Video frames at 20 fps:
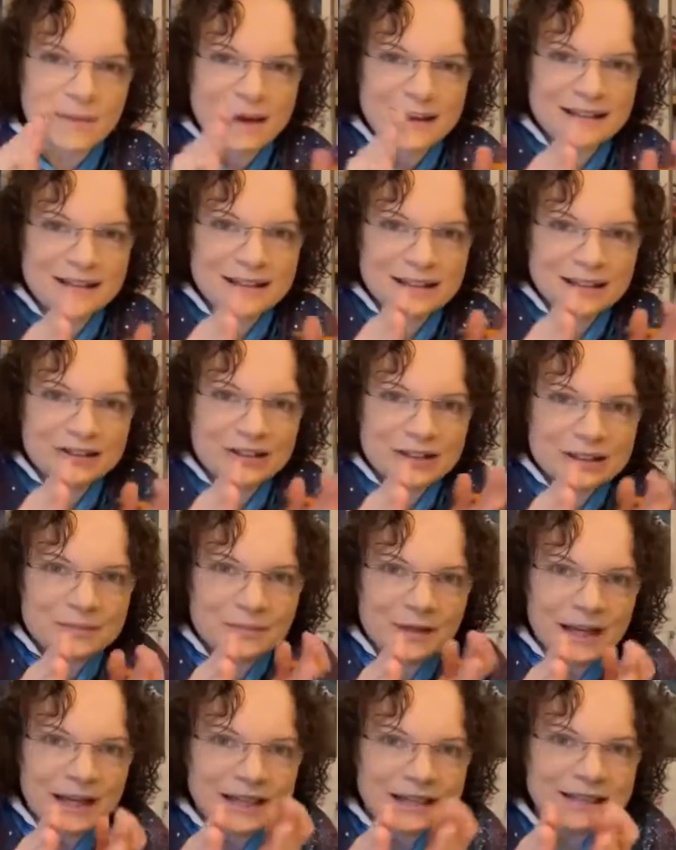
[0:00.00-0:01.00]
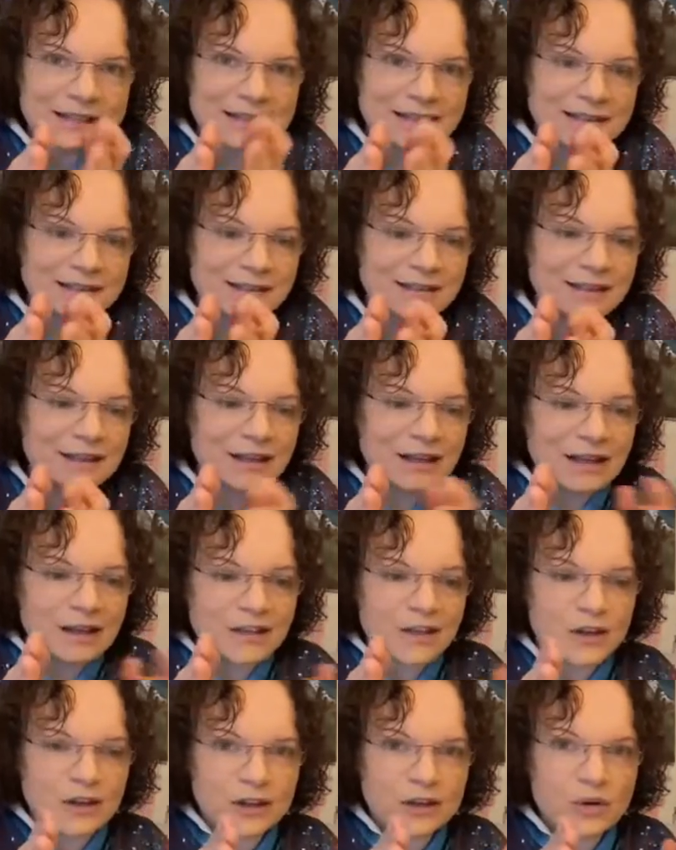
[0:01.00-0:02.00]
they're in order, but it
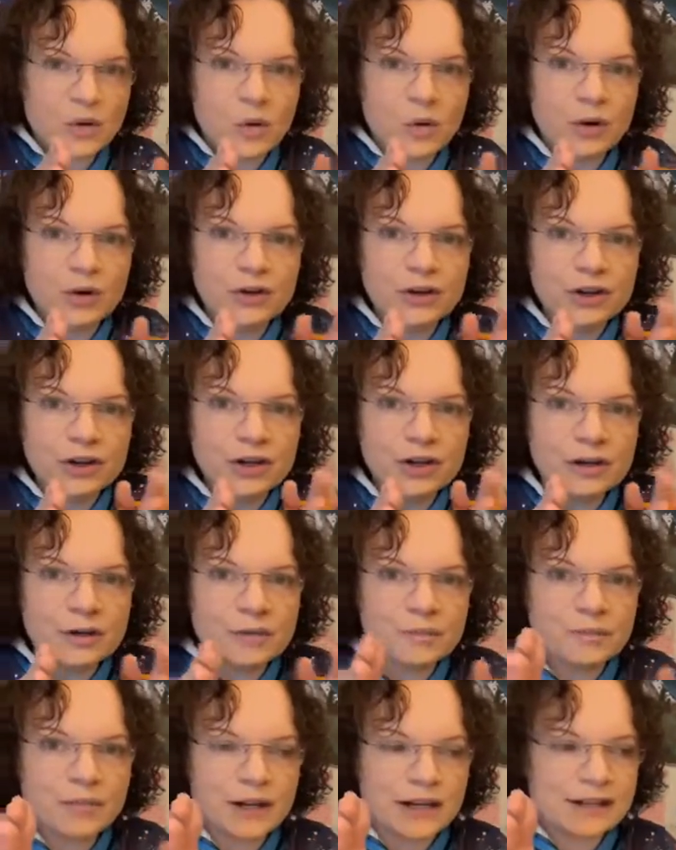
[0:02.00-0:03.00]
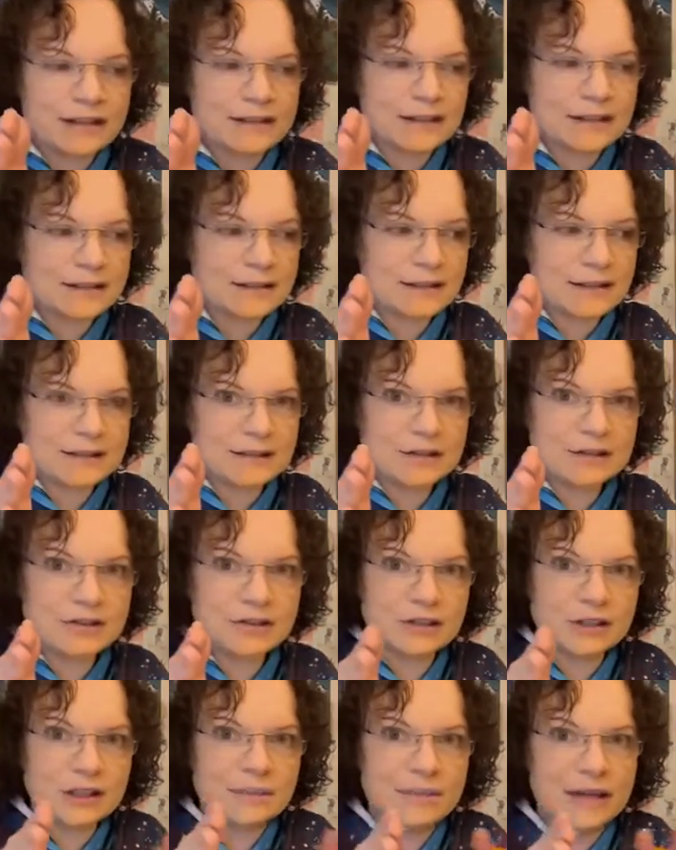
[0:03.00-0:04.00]
doesn't necessarily mean the distance between
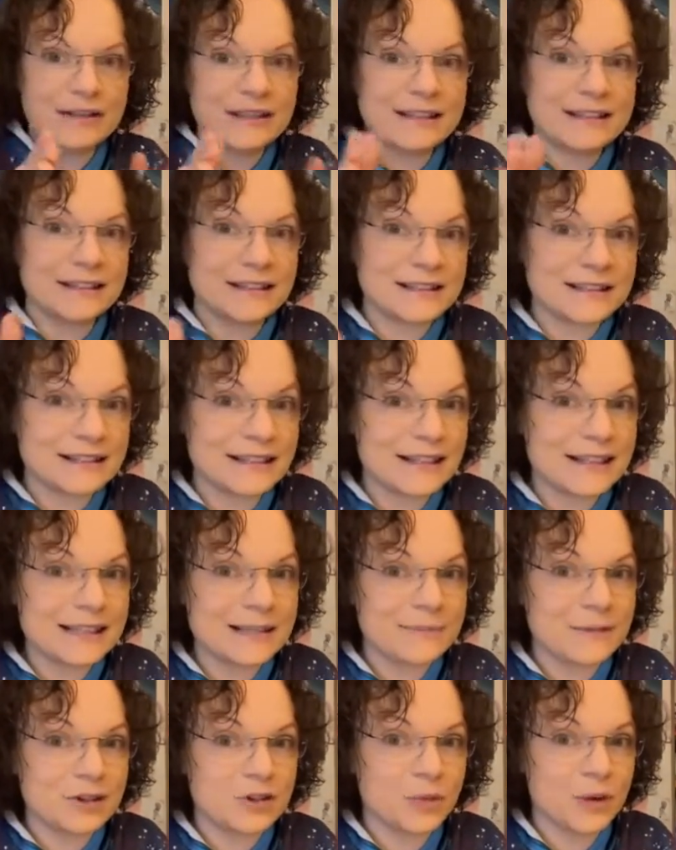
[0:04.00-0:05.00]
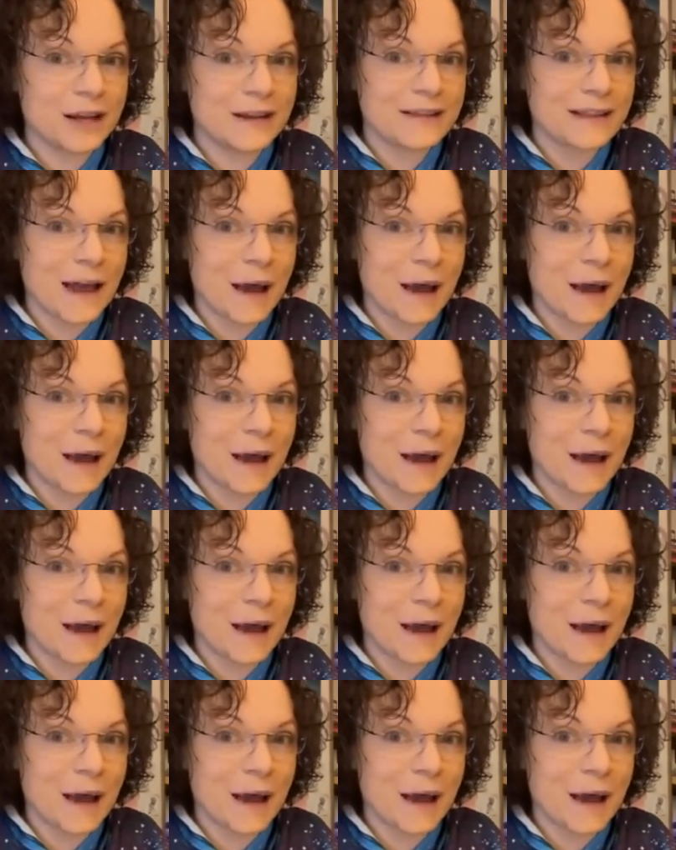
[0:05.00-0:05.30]
them is all the same.